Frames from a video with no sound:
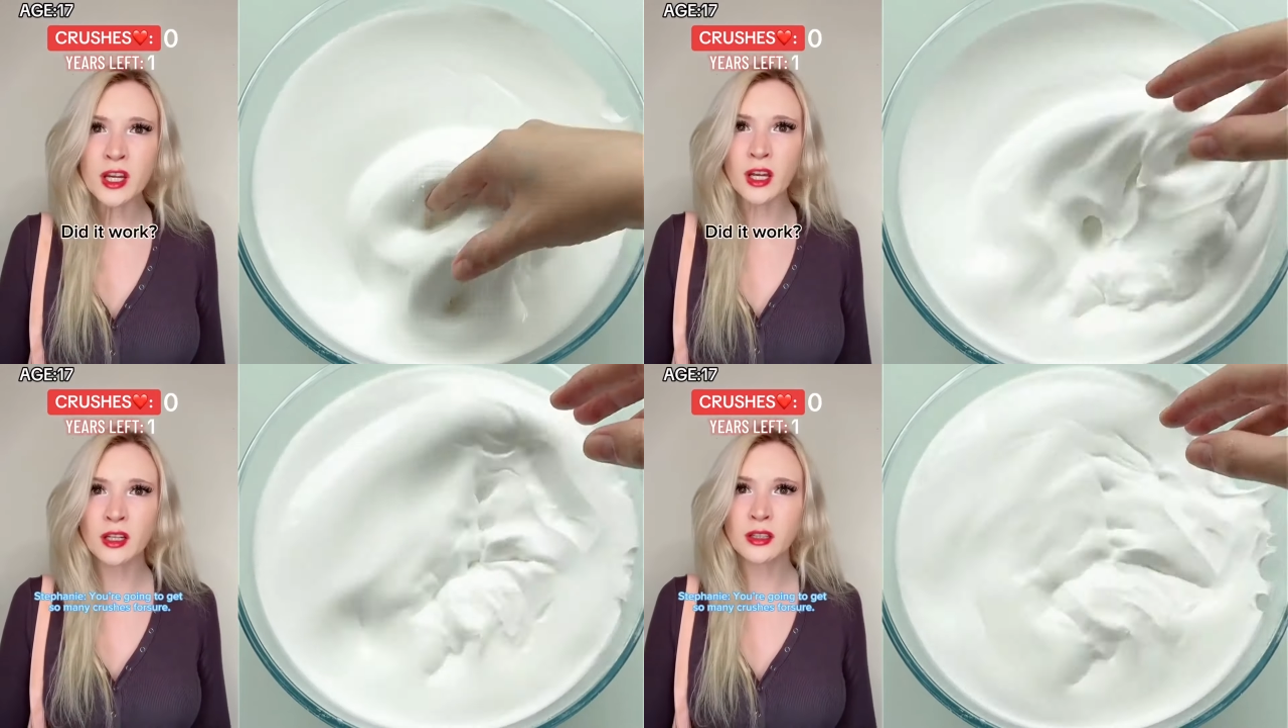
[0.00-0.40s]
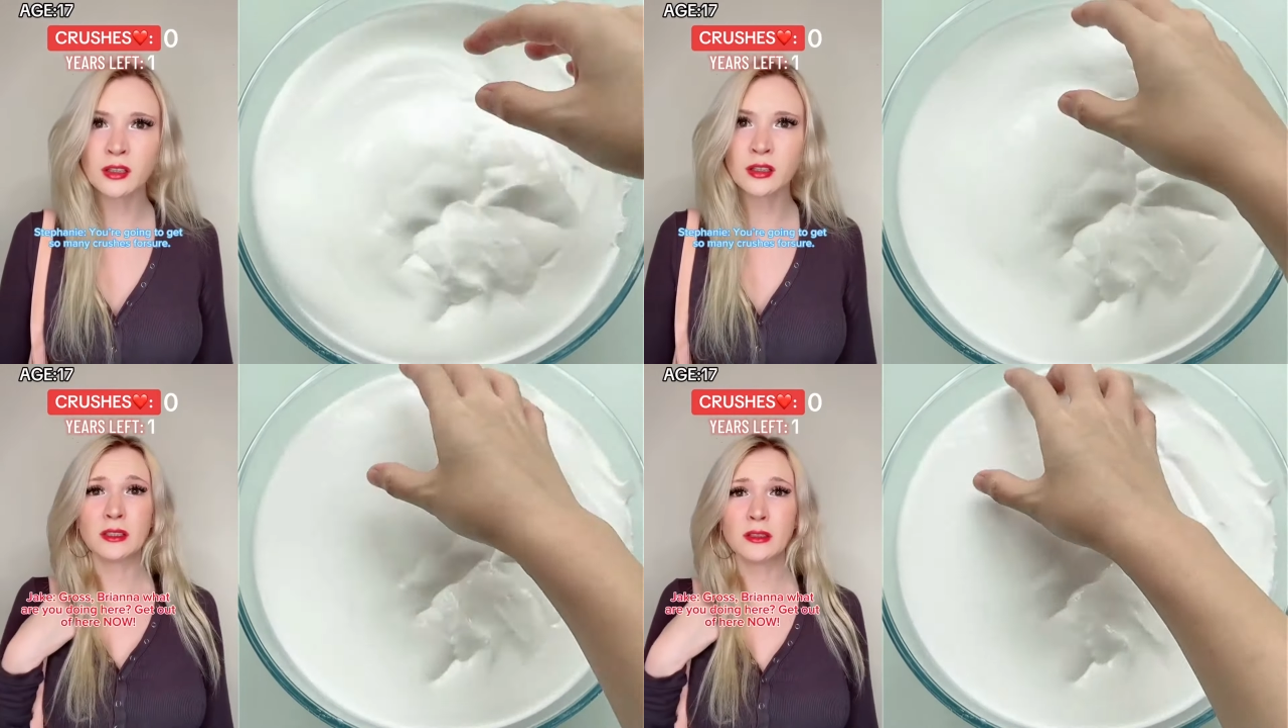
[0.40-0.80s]
You're going to get...
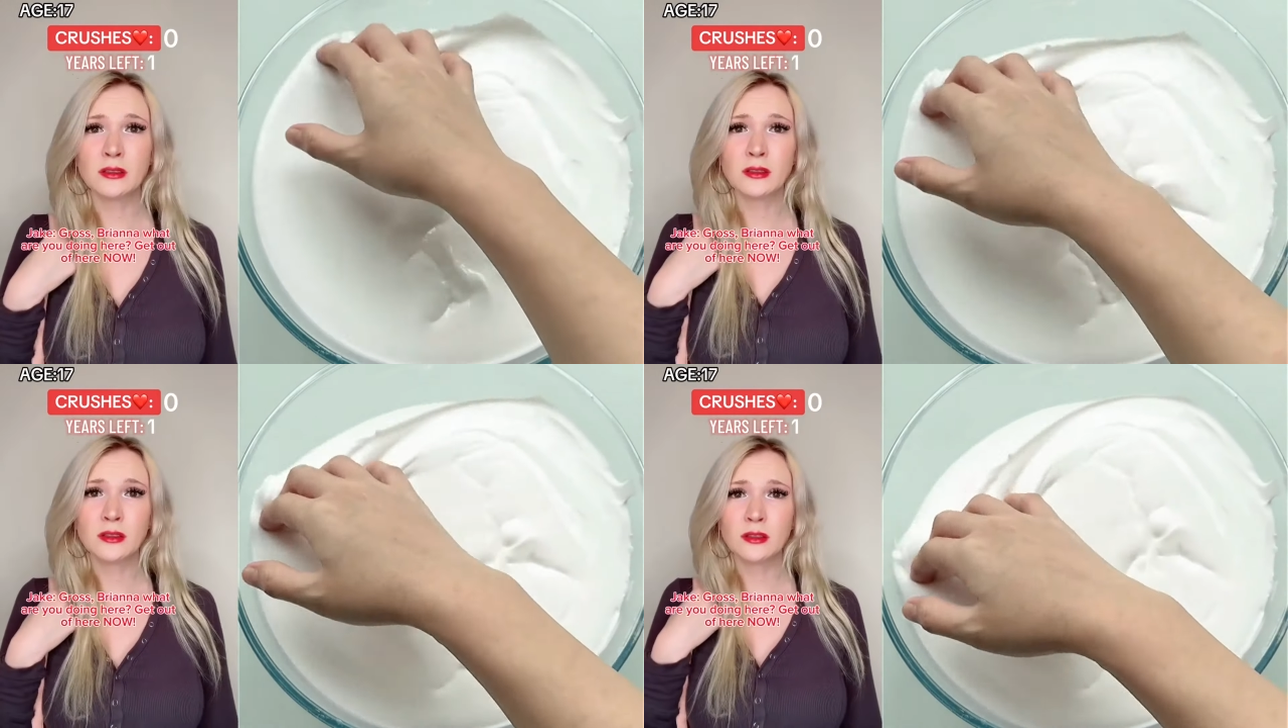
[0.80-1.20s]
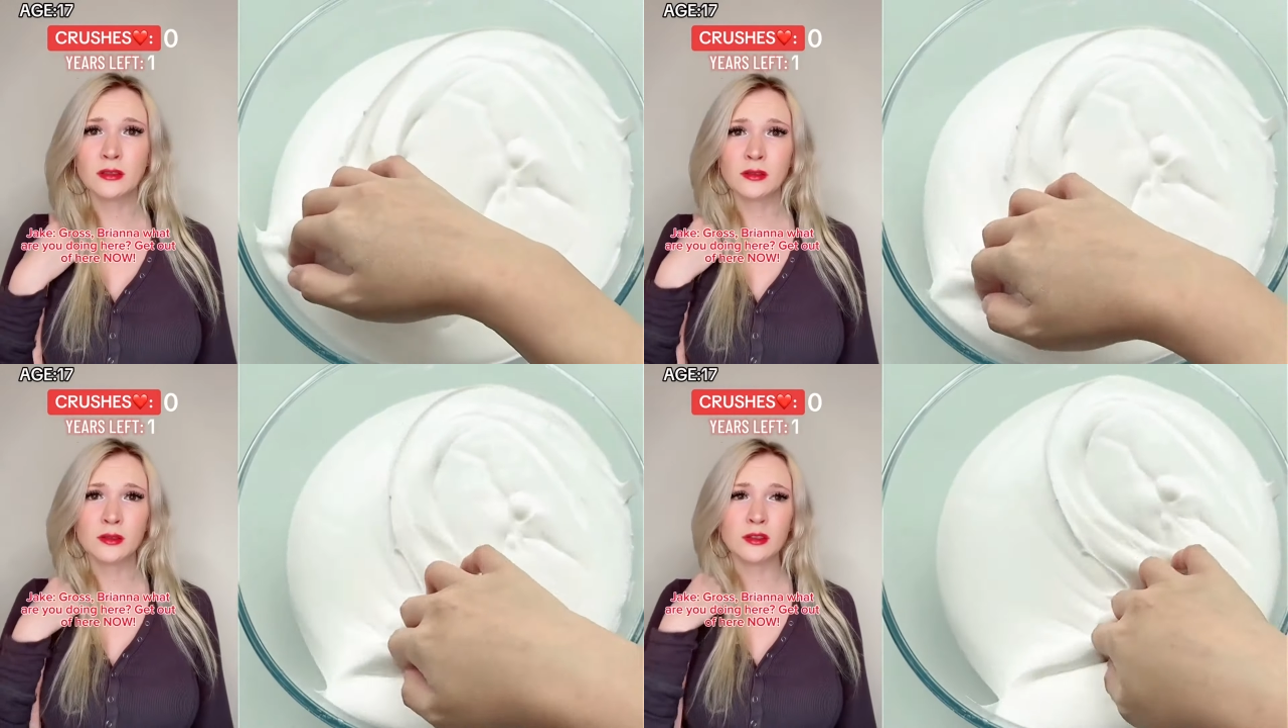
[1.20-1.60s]
Brianna, what are you
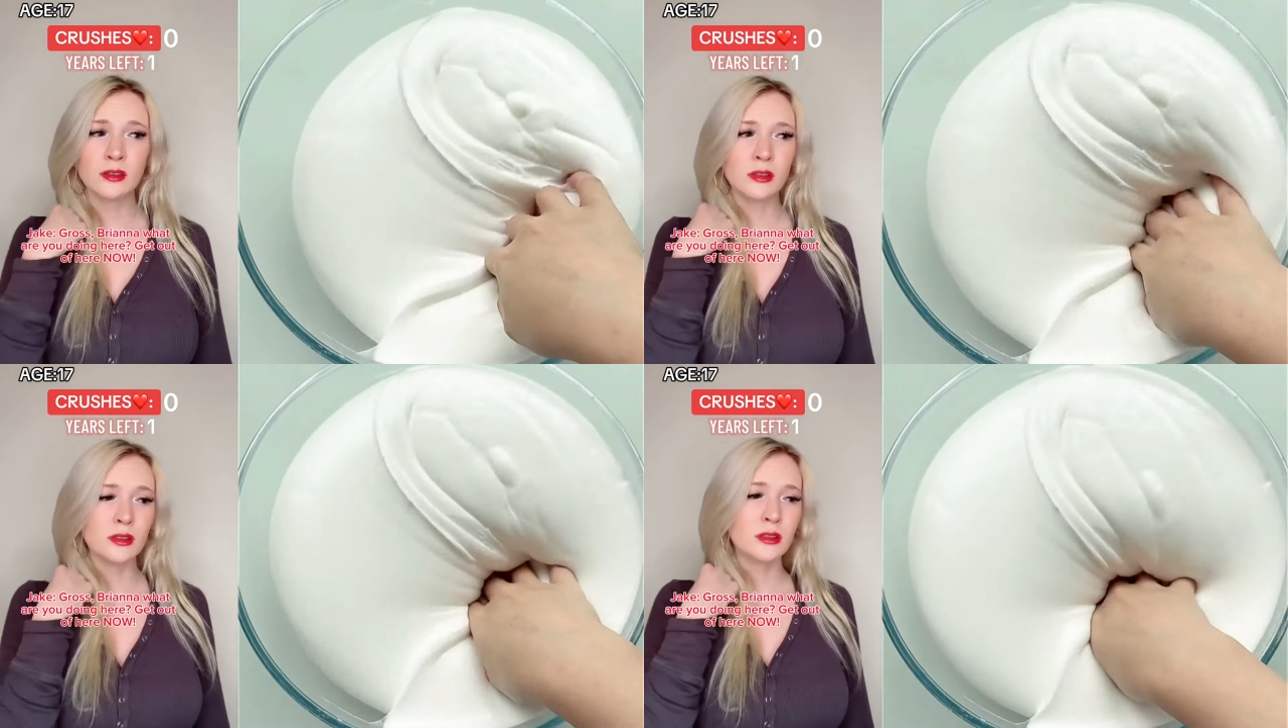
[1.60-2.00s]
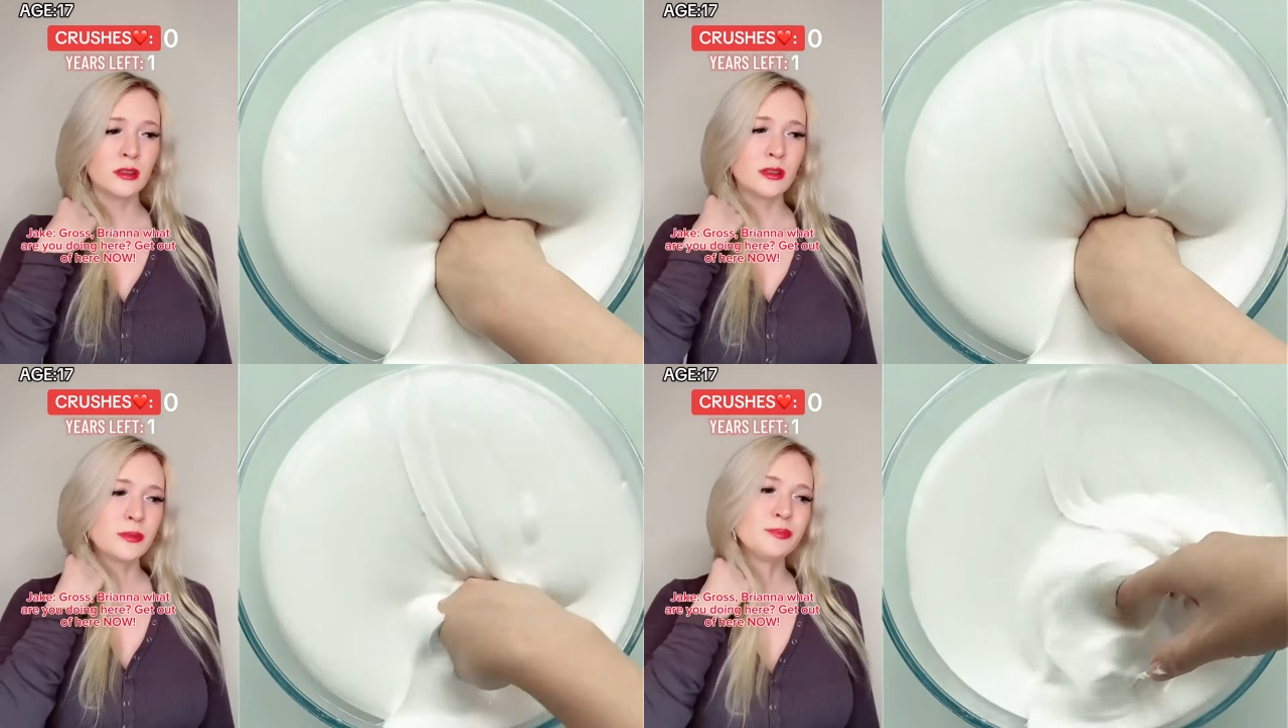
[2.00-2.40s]
doing here? Get
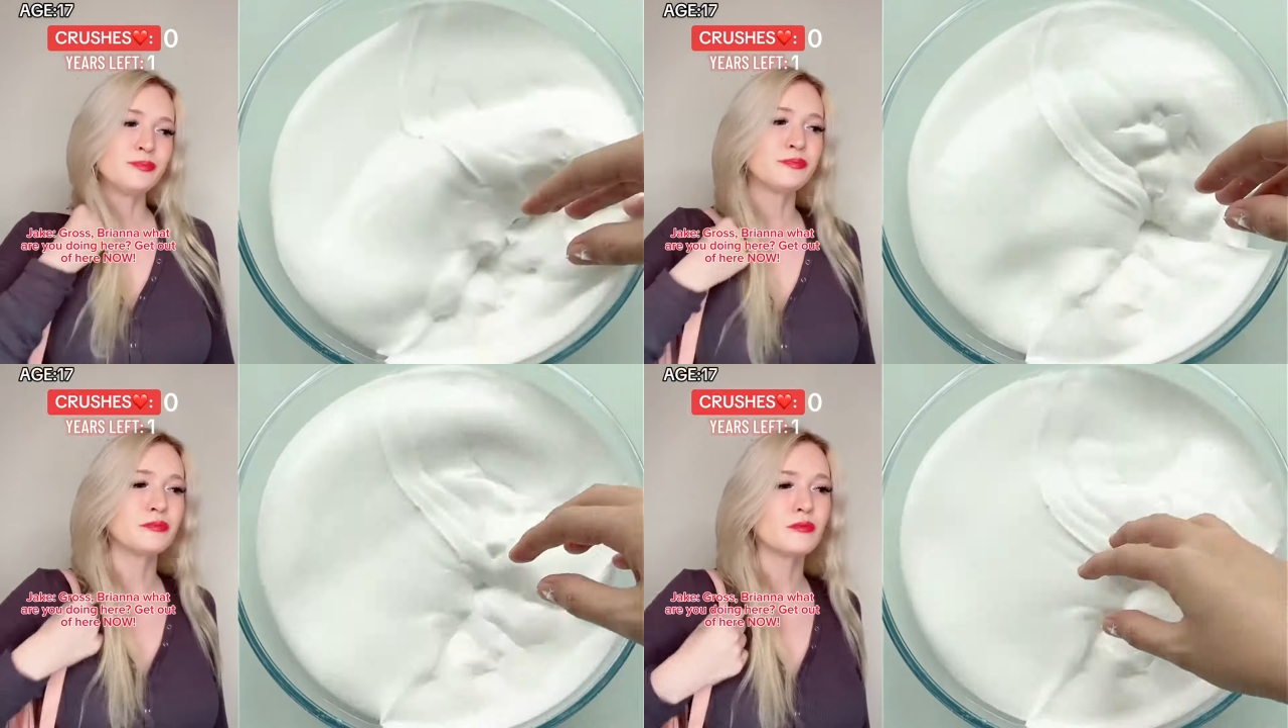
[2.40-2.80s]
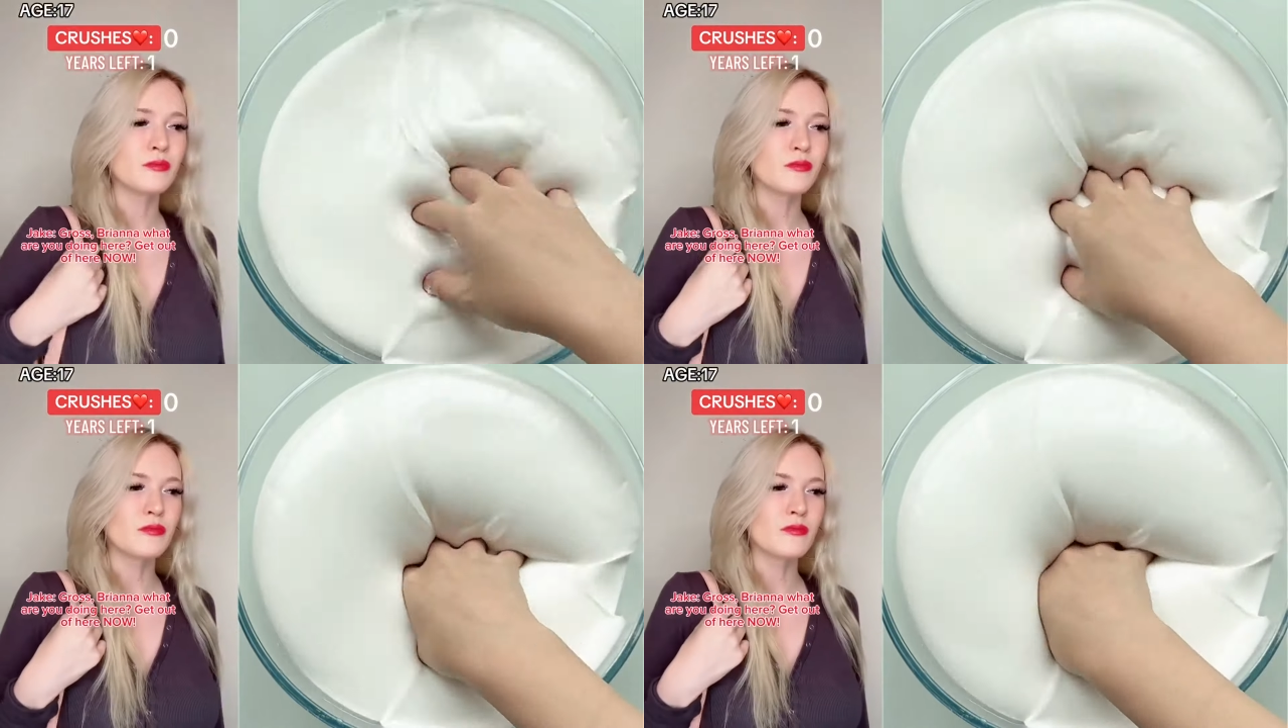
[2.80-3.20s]
out of here now!